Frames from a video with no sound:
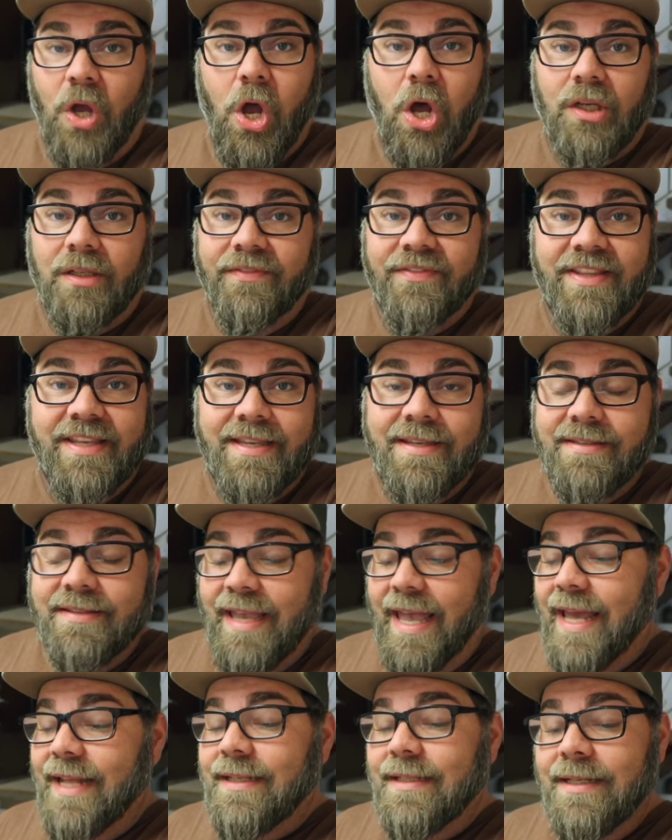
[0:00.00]
all of these
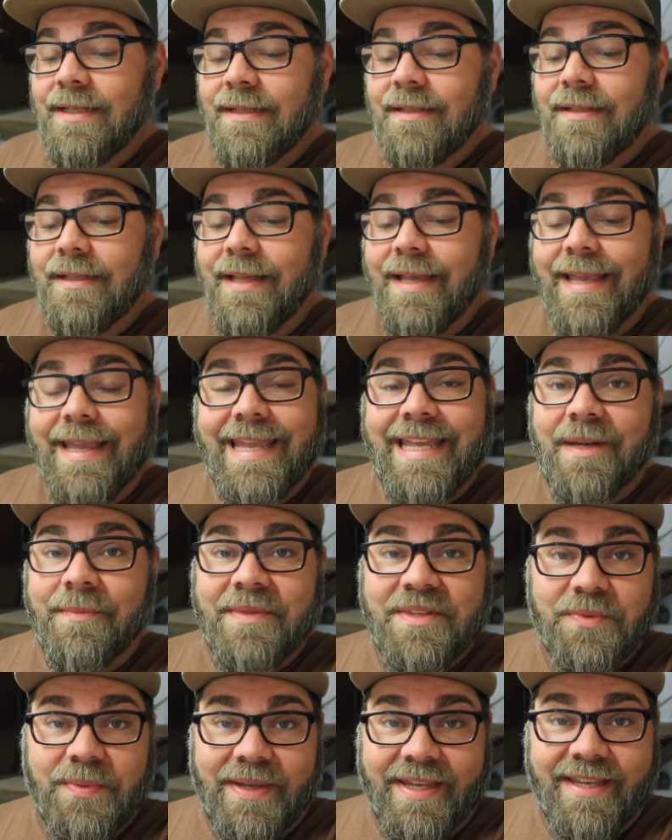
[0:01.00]
and eat them
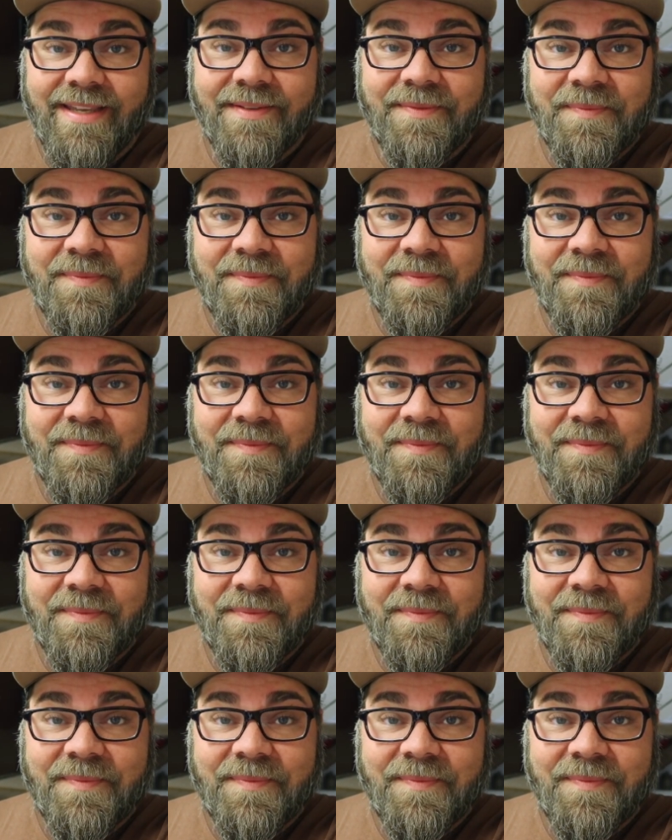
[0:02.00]
this week.